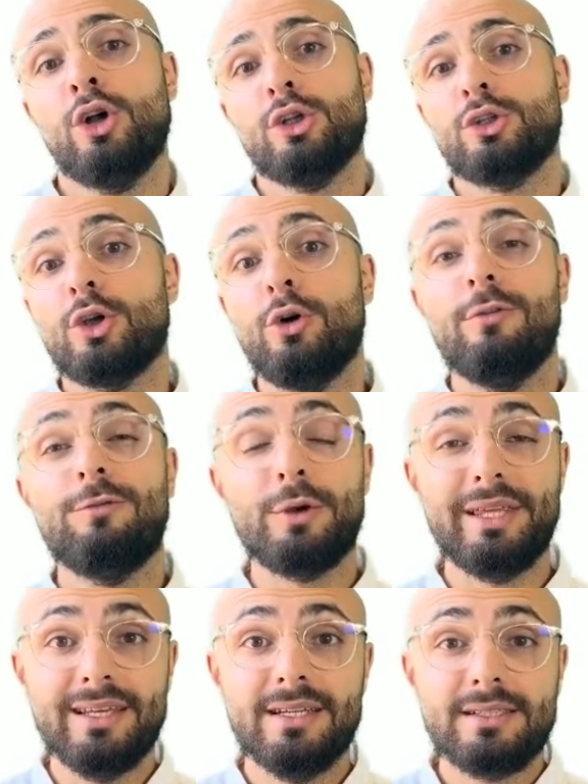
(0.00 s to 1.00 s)
So for
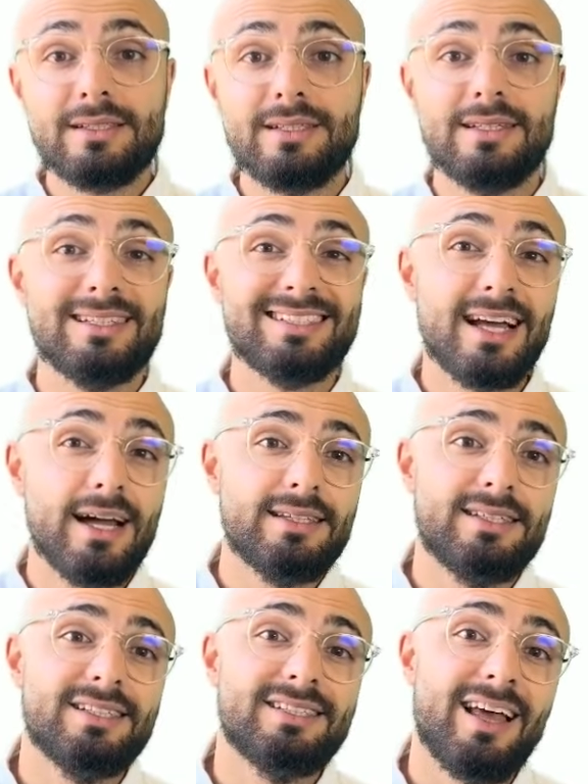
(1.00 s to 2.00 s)
years,
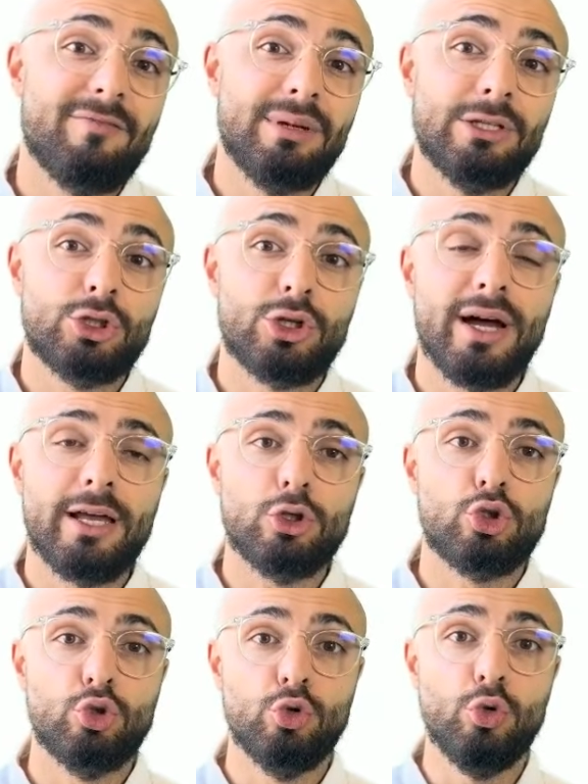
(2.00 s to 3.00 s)
scientists have been trying
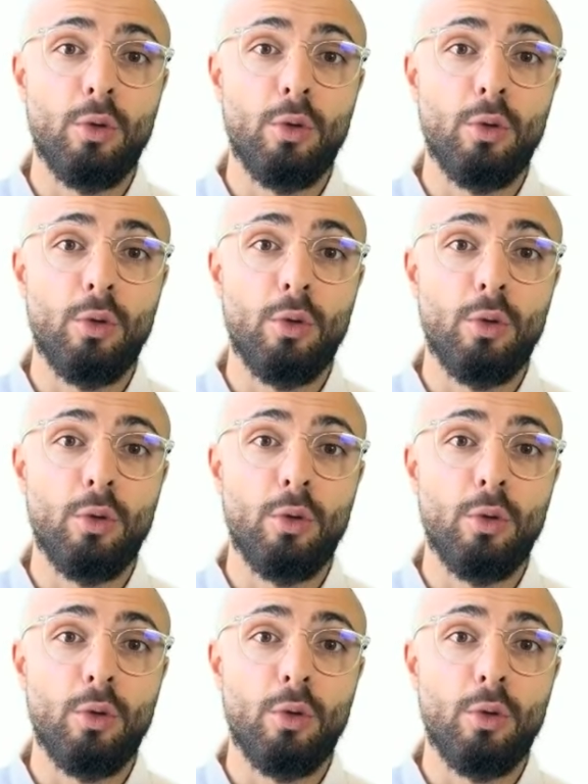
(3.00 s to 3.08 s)
to